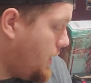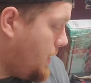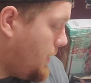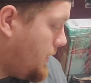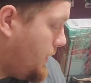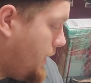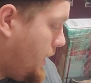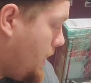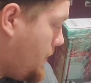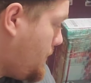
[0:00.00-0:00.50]

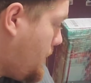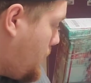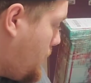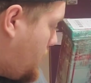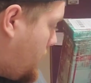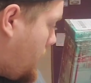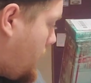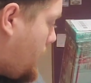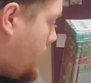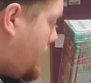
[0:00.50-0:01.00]
Now my
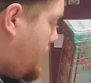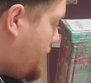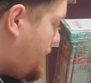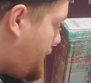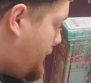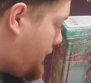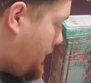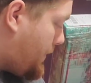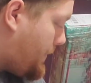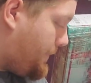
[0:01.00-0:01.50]
wife,
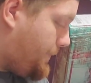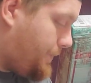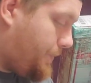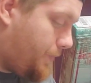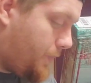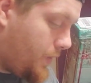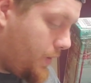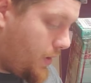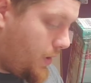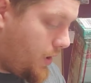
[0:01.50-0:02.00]

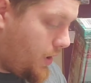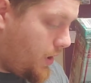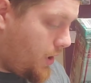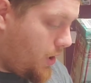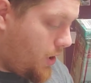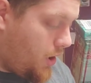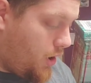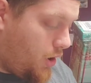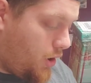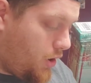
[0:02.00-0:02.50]

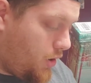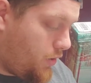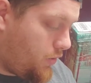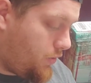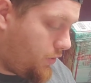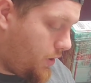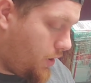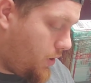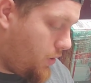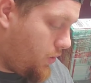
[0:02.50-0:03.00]
her
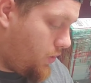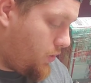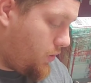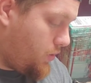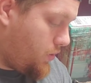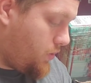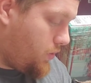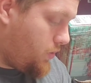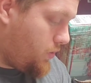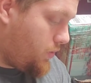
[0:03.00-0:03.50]

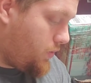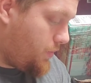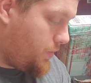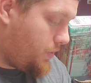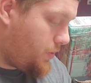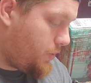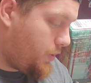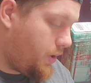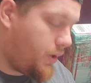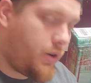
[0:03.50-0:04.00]
total
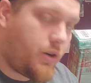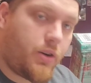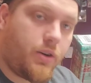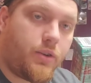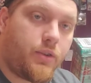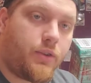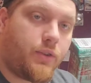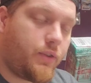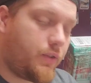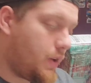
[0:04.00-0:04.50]
between her
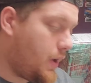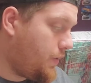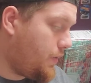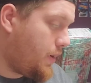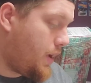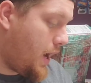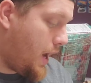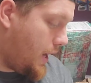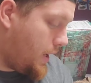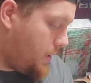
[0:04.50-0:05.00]
7
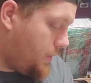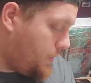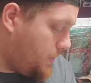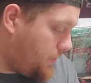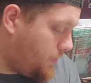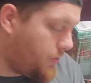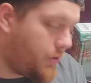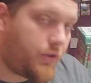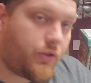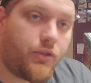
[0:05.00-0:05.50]
items
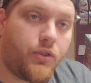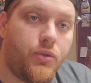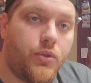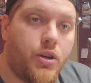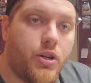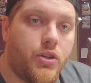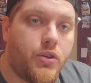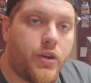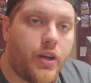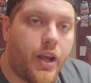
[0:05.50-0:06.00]
was
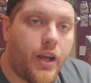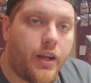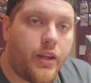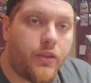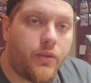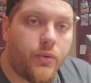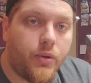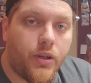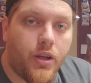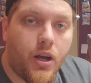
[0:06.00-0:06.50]

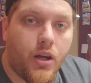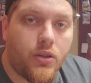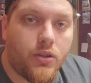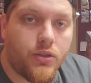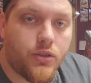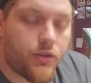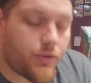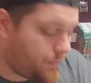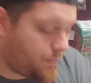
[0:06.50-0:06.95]
$283,